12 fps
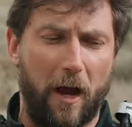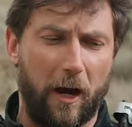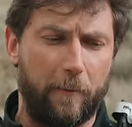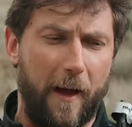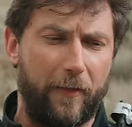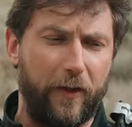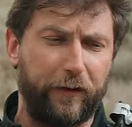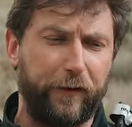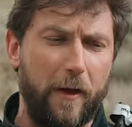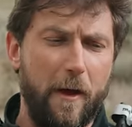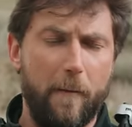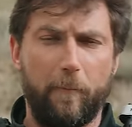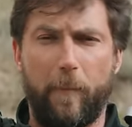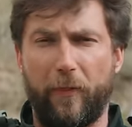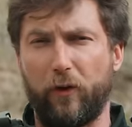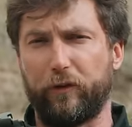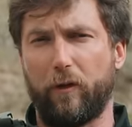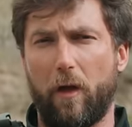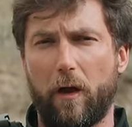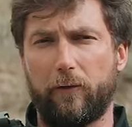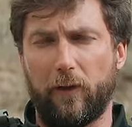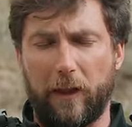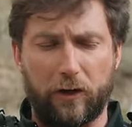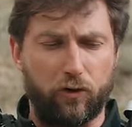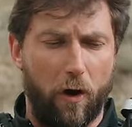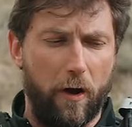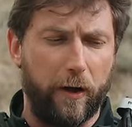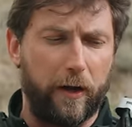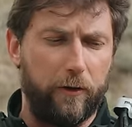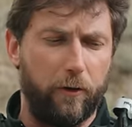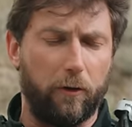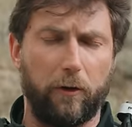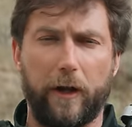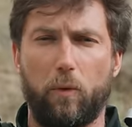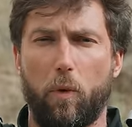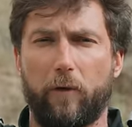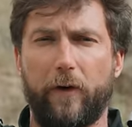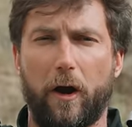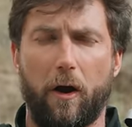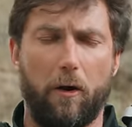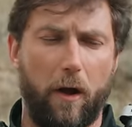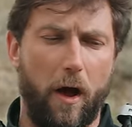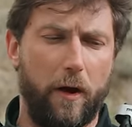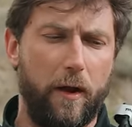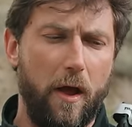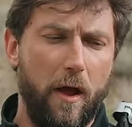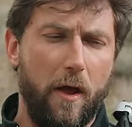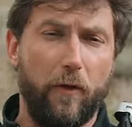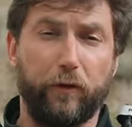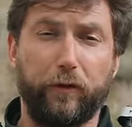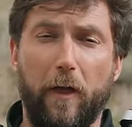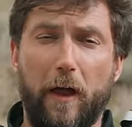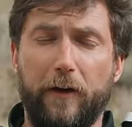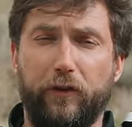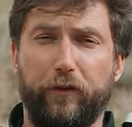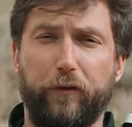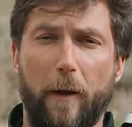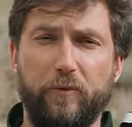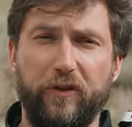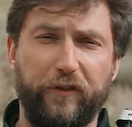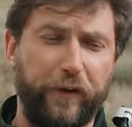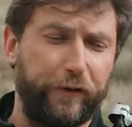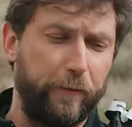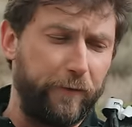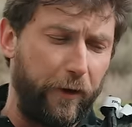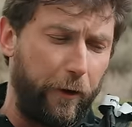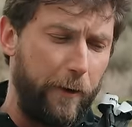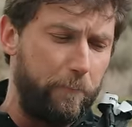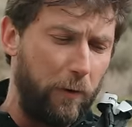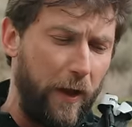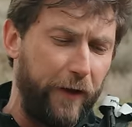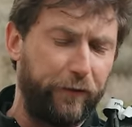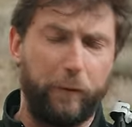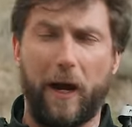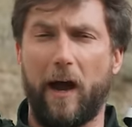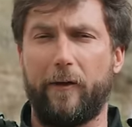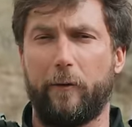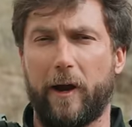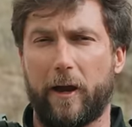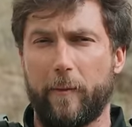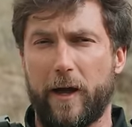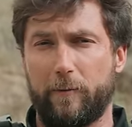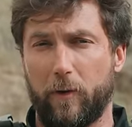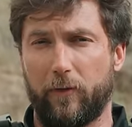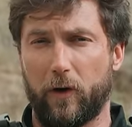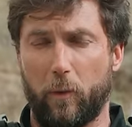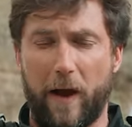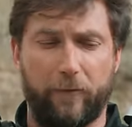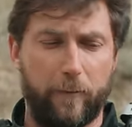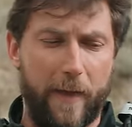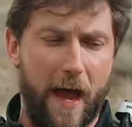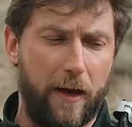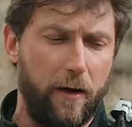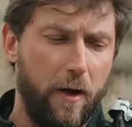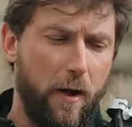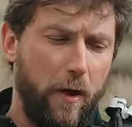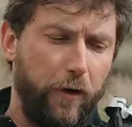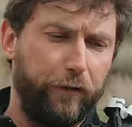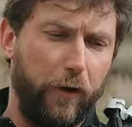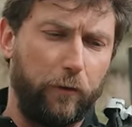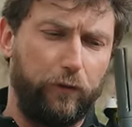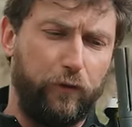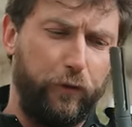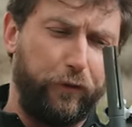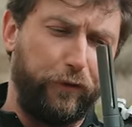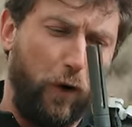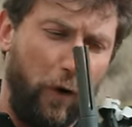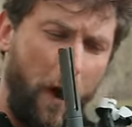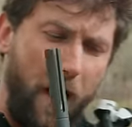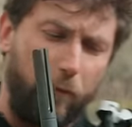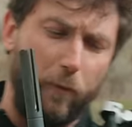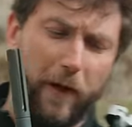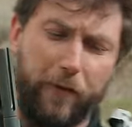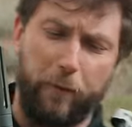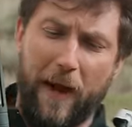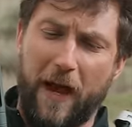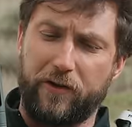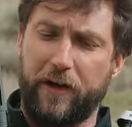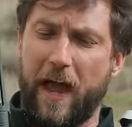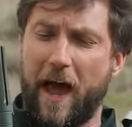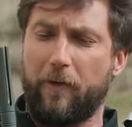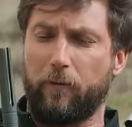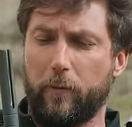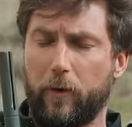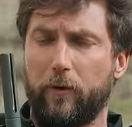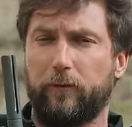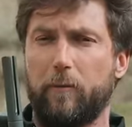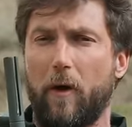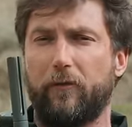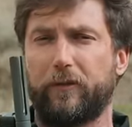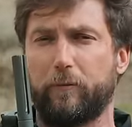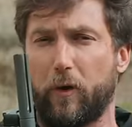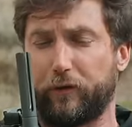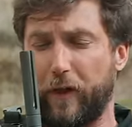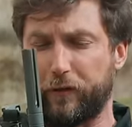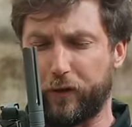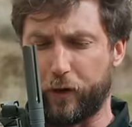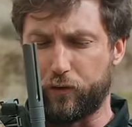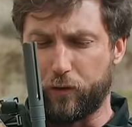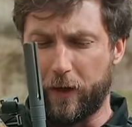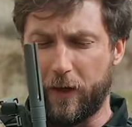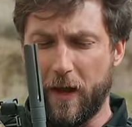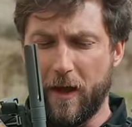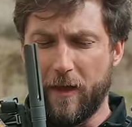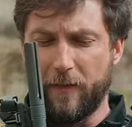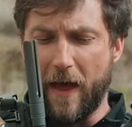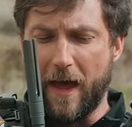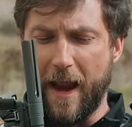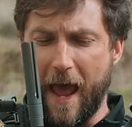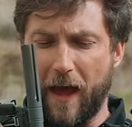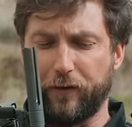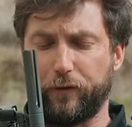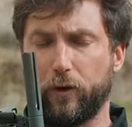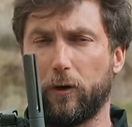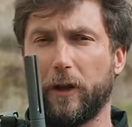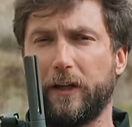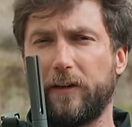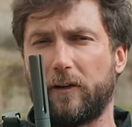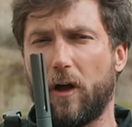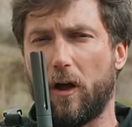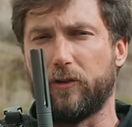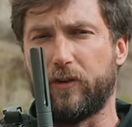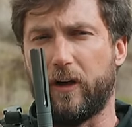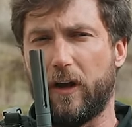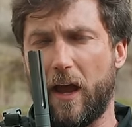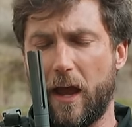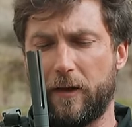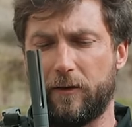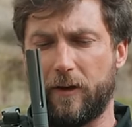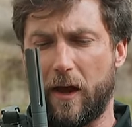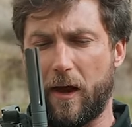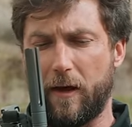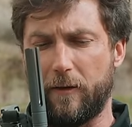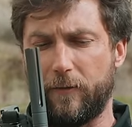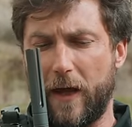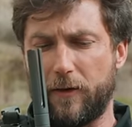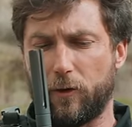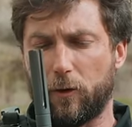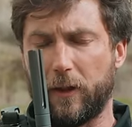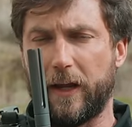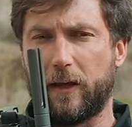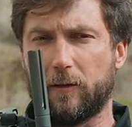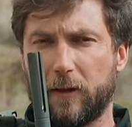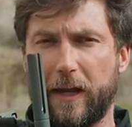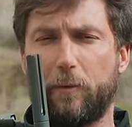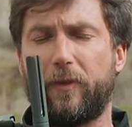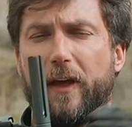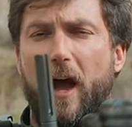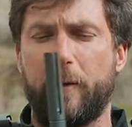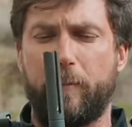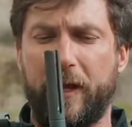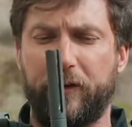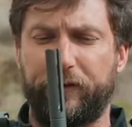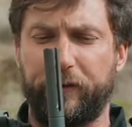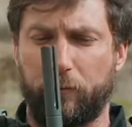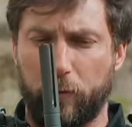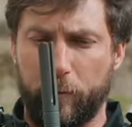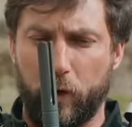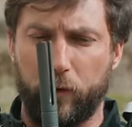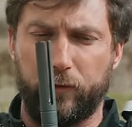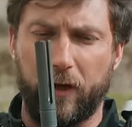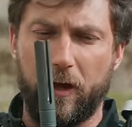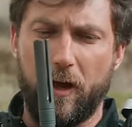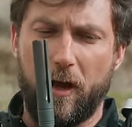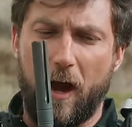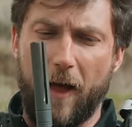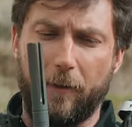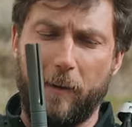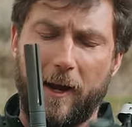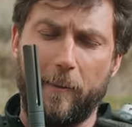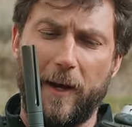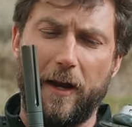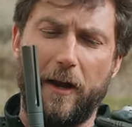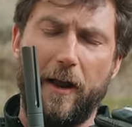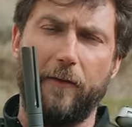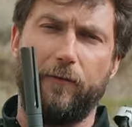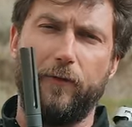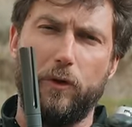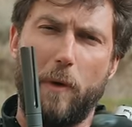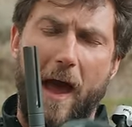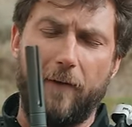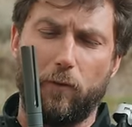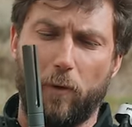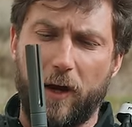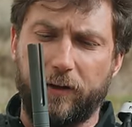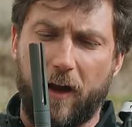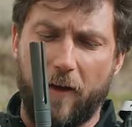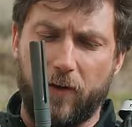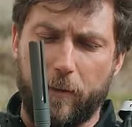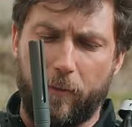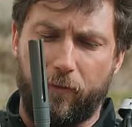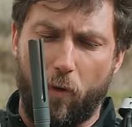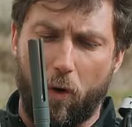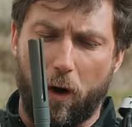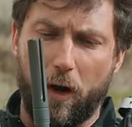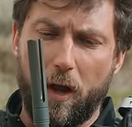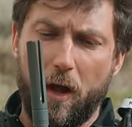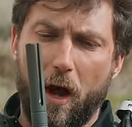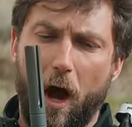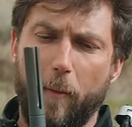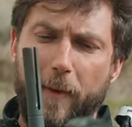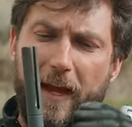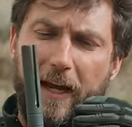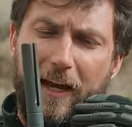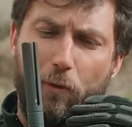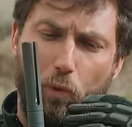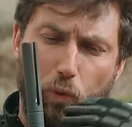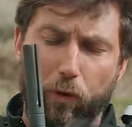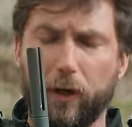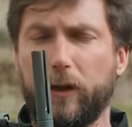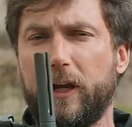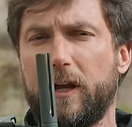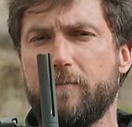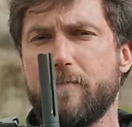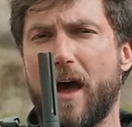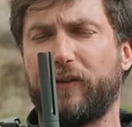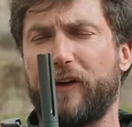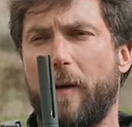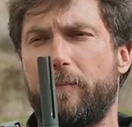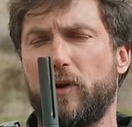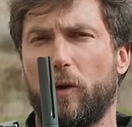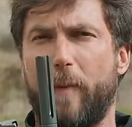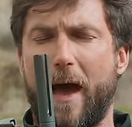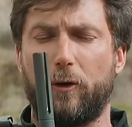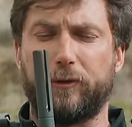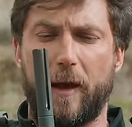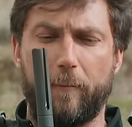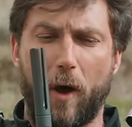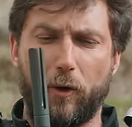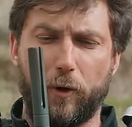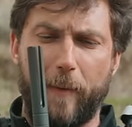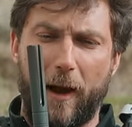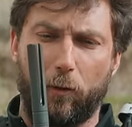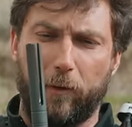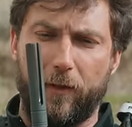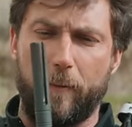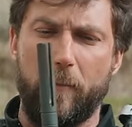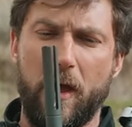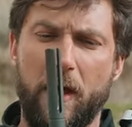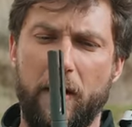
talking about this, but there's a lot of electronic and Neuralink warfare going on. There's a lot of disruption systems that are in place. We highly recommend moving away from that. So to start off with, we actually have removed most, most of that circuitry that has Neuralink technology and uh, that Neuralink link with the eyepiece removed. Highly recommended if you haven't run into Covenant before. Um, it can really mess up your battle tempo and your battle rhythm.